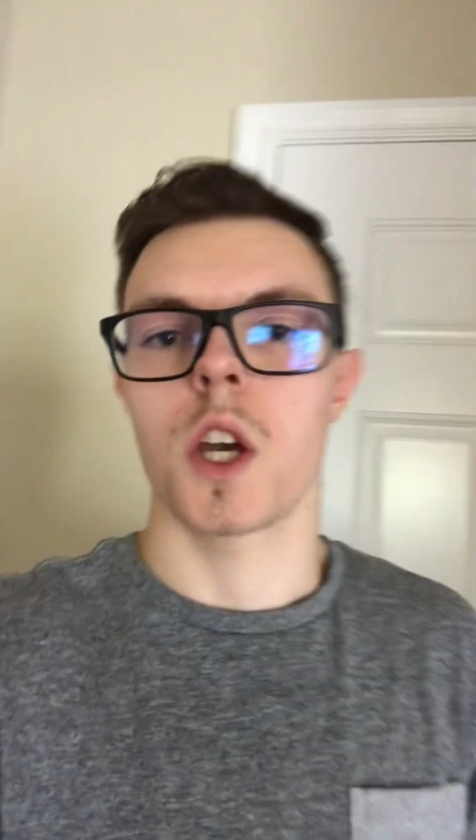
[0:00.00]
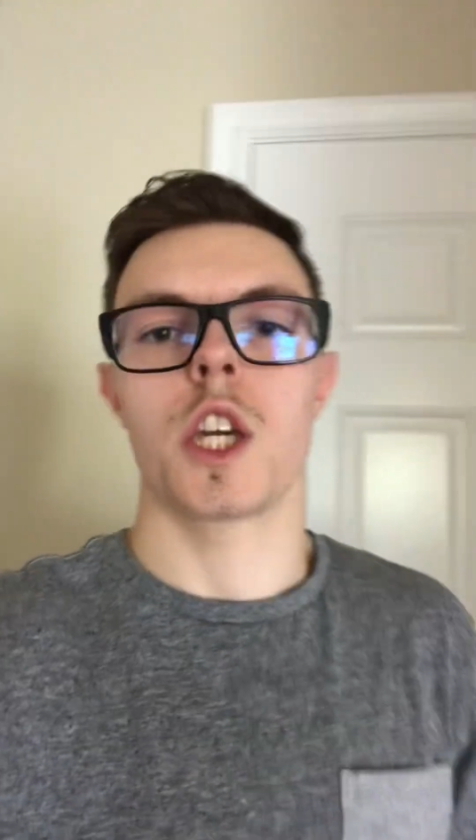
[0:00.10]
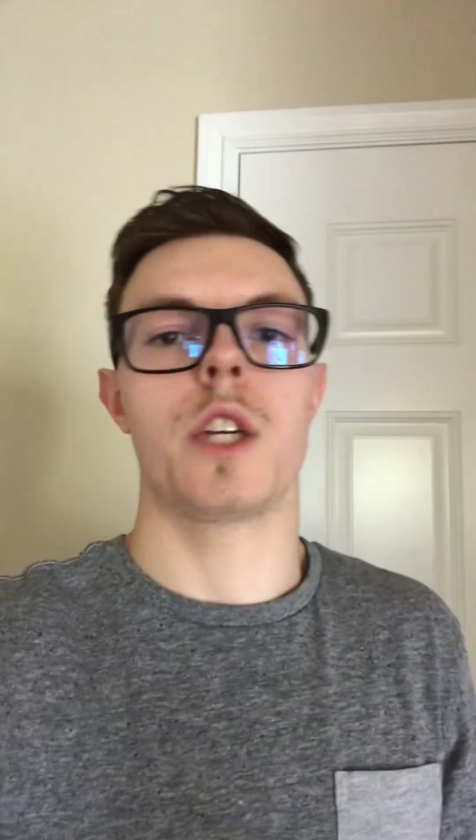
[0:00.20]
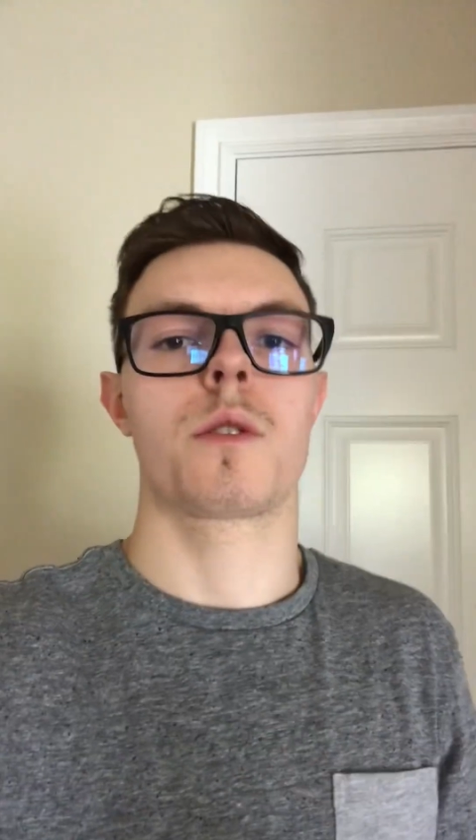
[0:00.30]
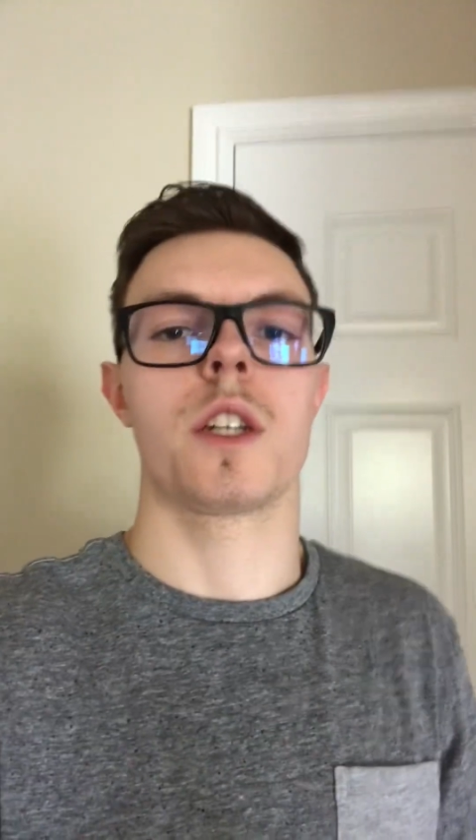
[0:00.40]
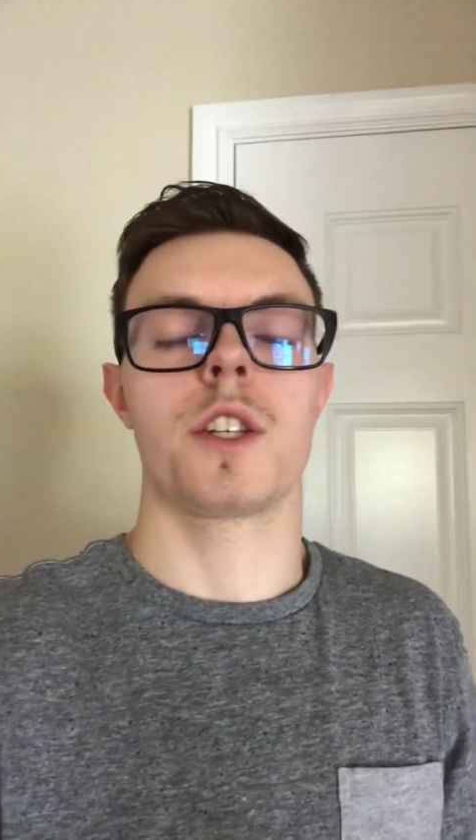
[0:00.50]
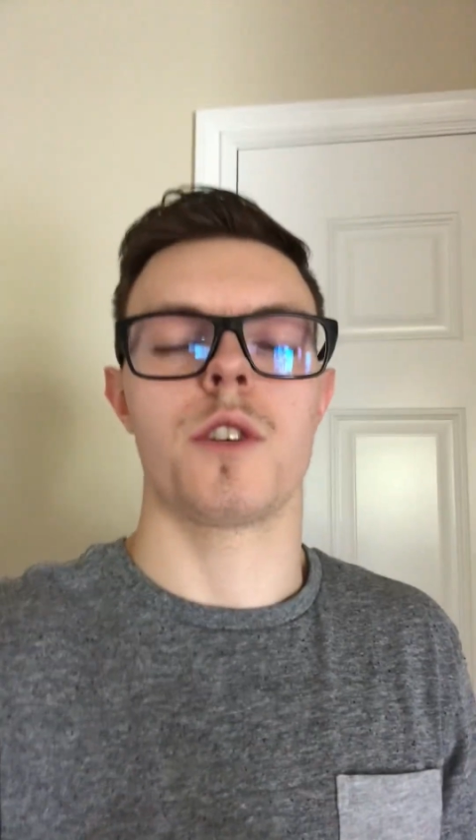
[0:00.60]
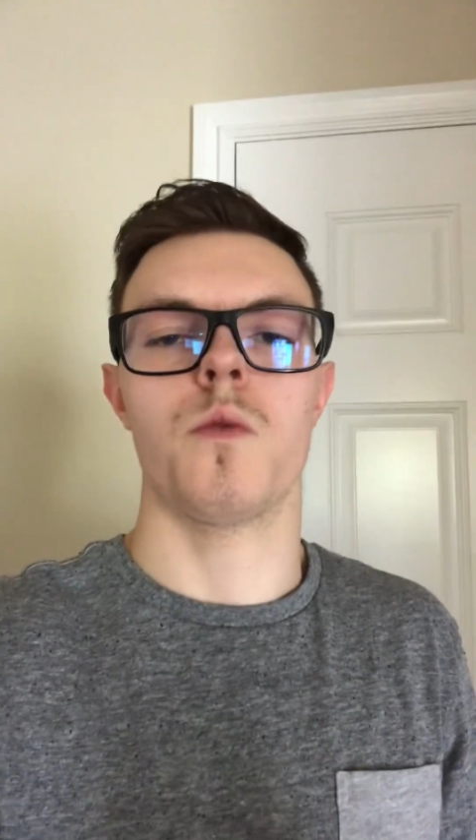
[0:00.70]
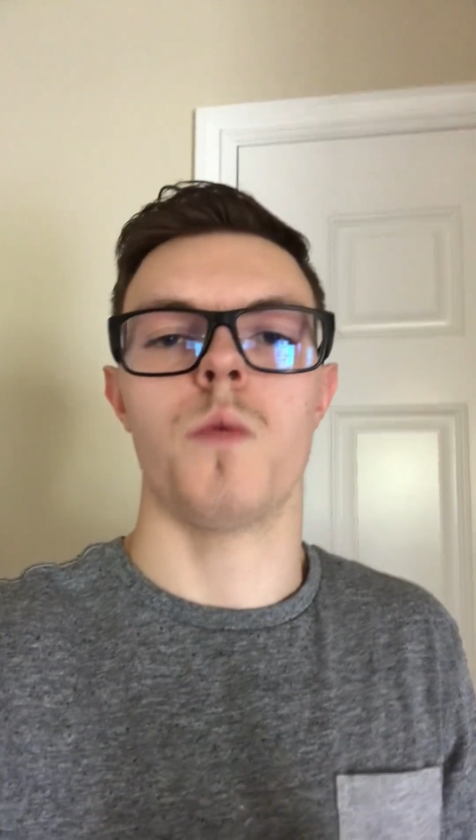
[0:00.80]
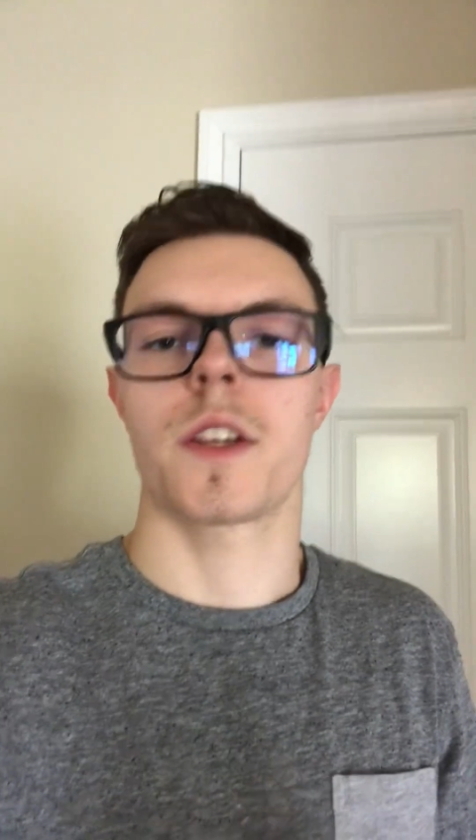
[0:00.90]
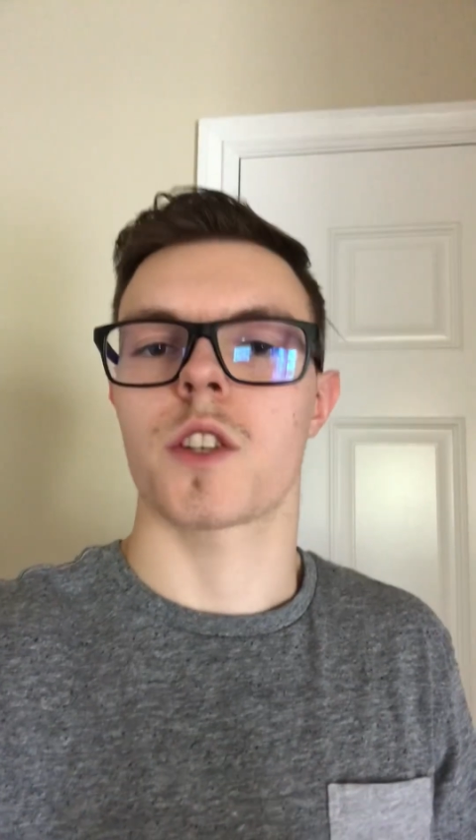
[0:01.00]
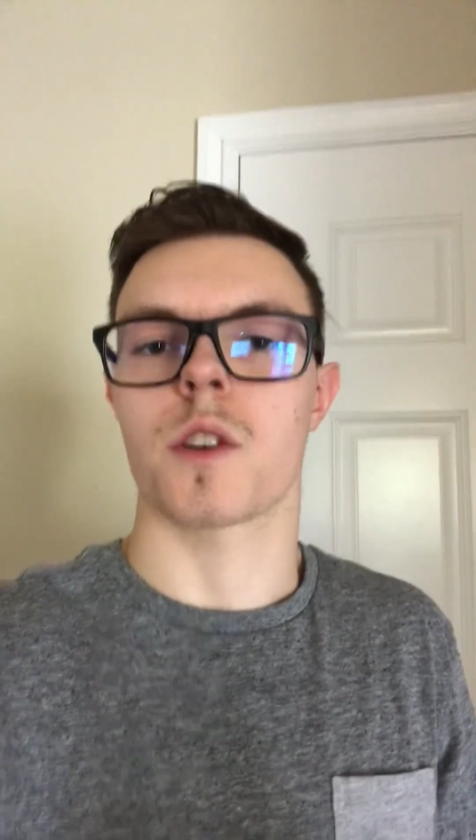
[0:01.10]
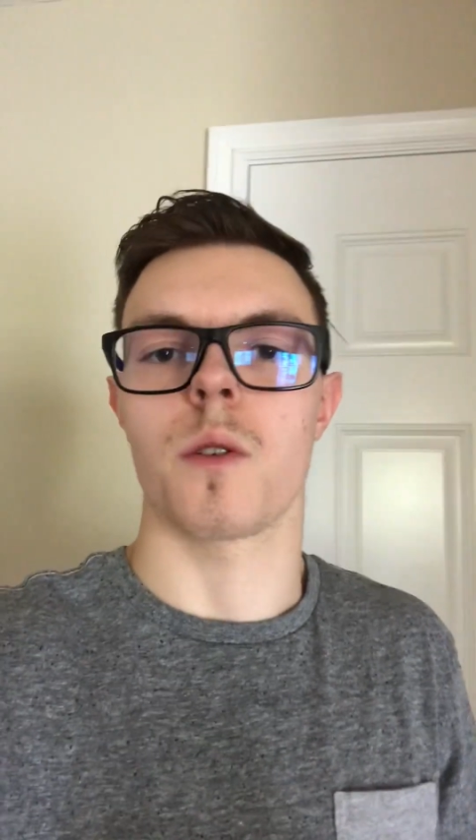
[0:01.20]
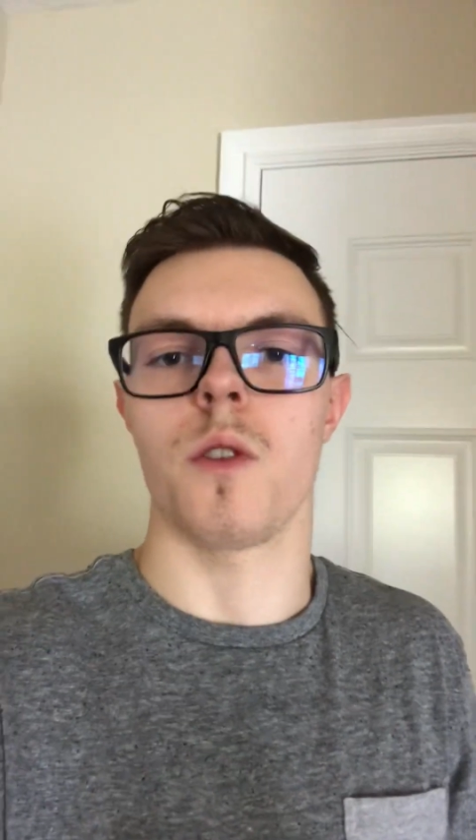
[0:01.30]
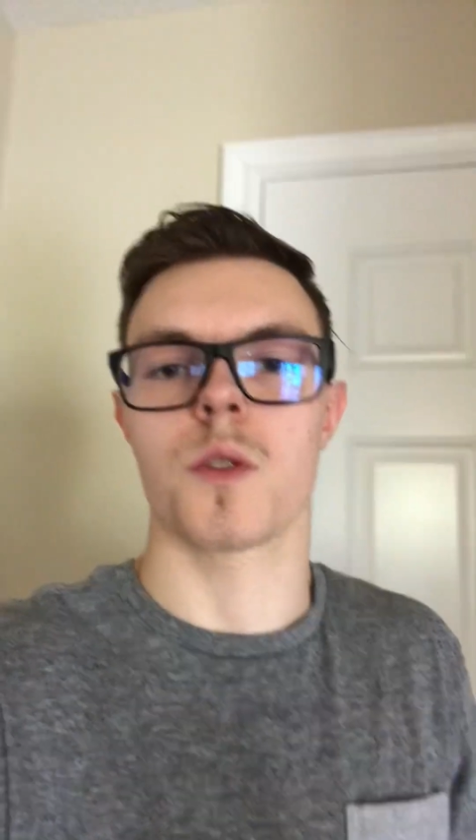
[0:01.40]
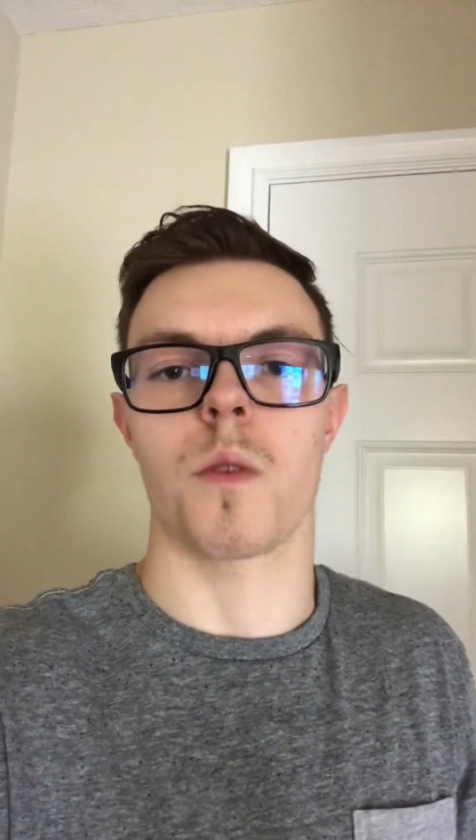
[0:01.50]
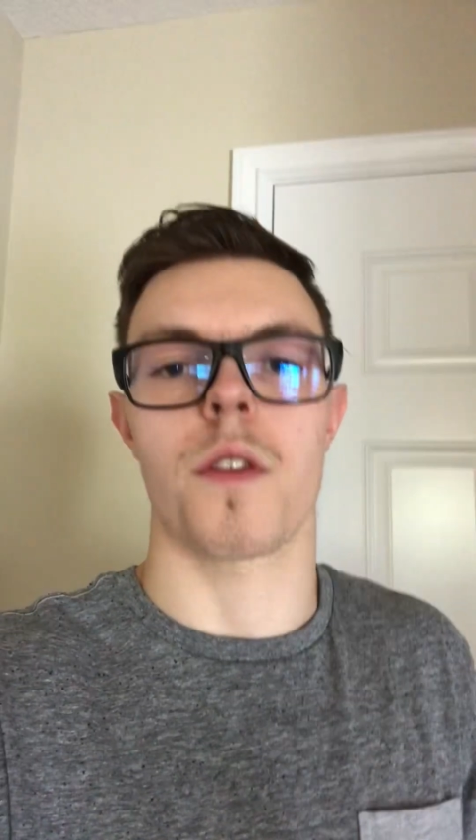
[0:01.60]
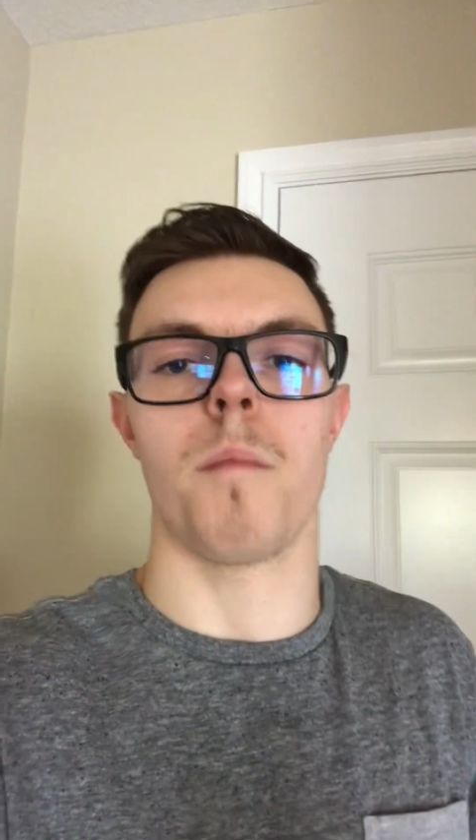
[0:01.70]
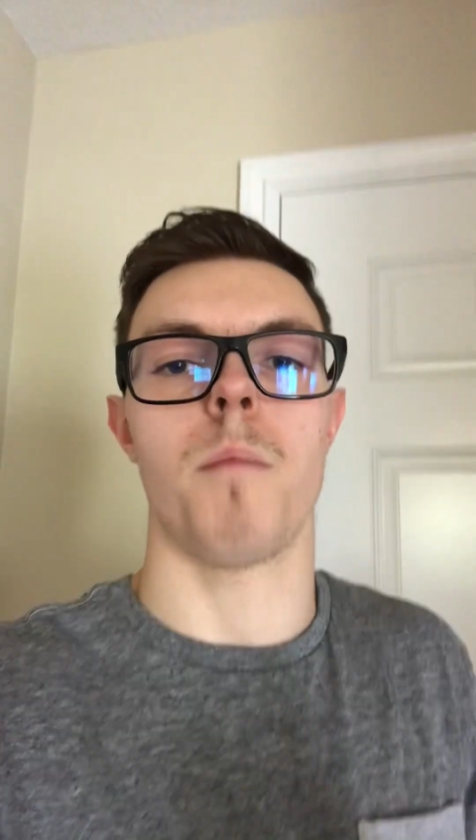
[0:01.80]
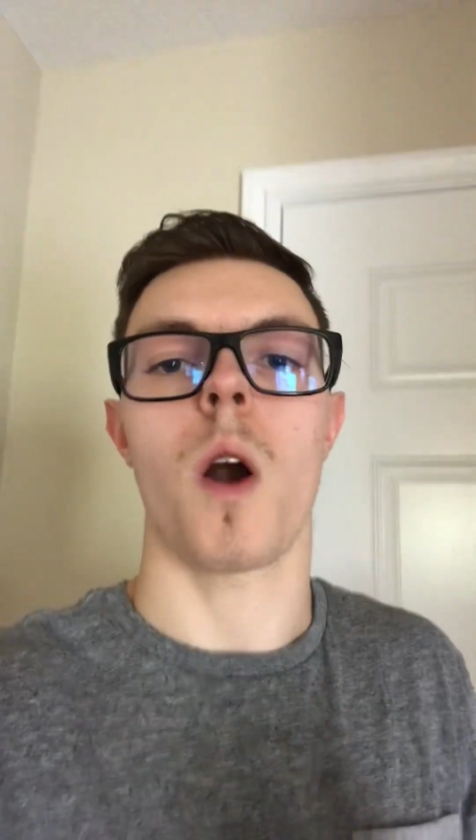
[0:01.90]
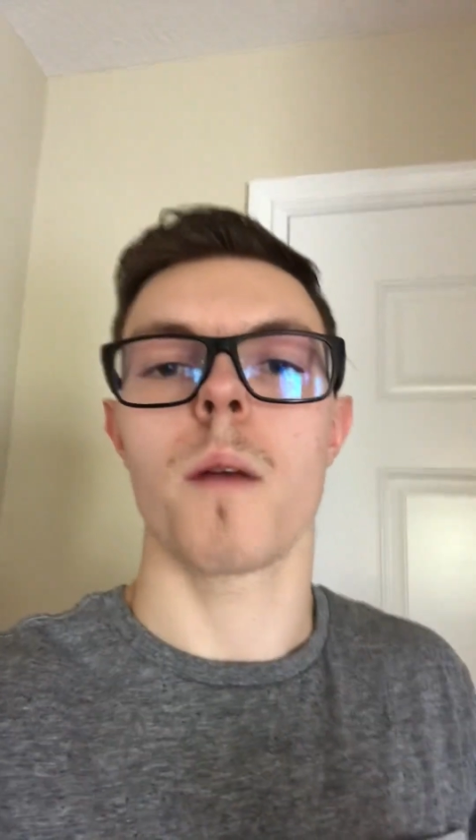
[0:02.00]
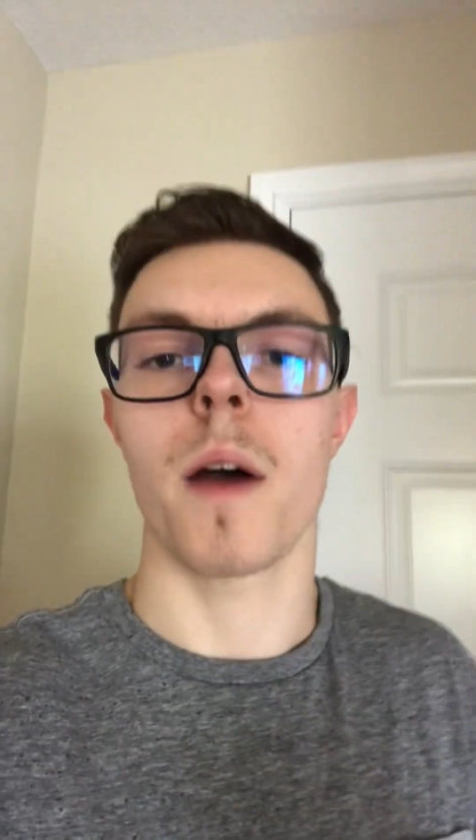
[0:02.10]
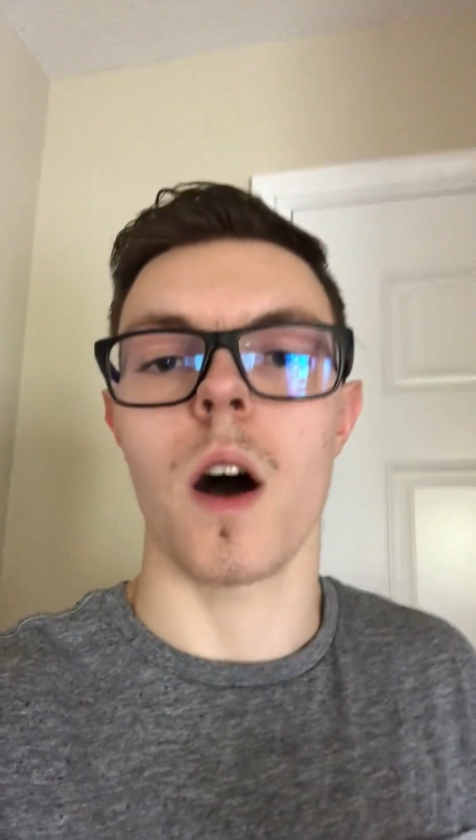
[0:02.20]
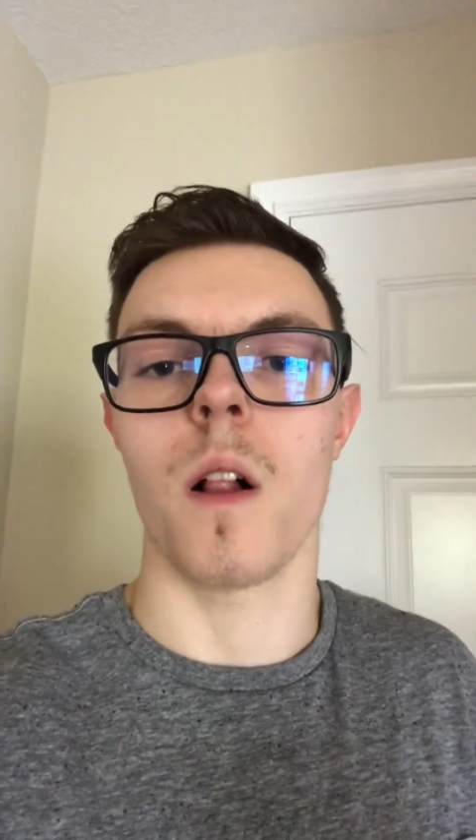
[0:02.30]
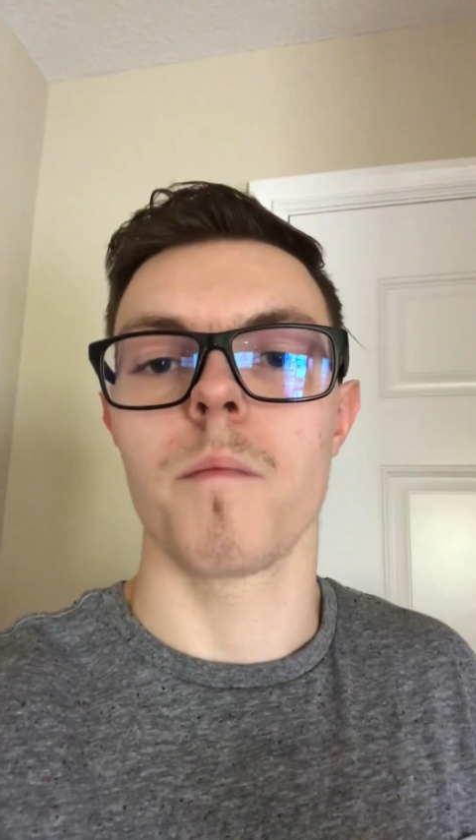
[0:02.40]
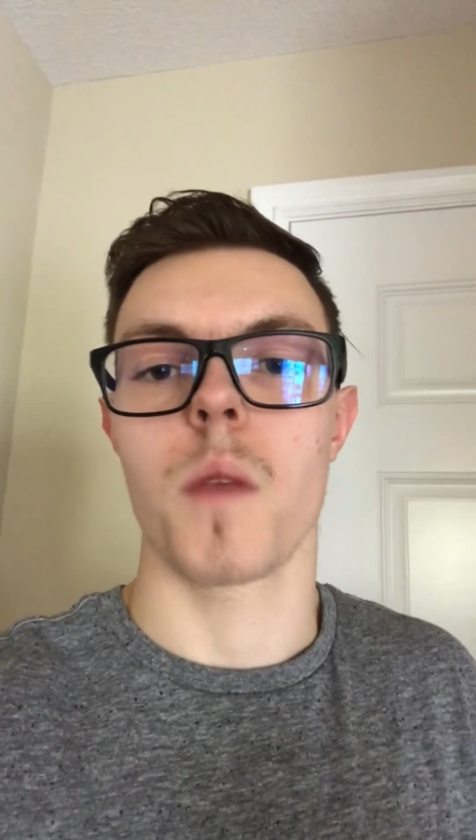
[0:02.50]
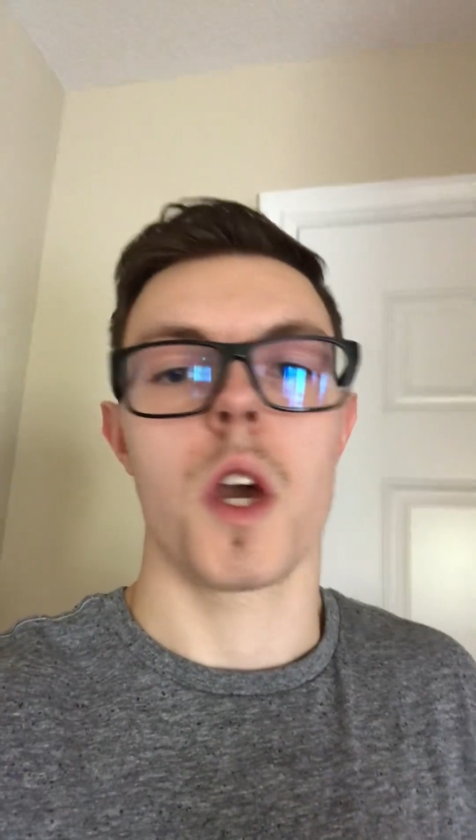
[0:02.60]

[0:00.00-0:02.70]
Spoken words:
You can do wrist curls with a barbell.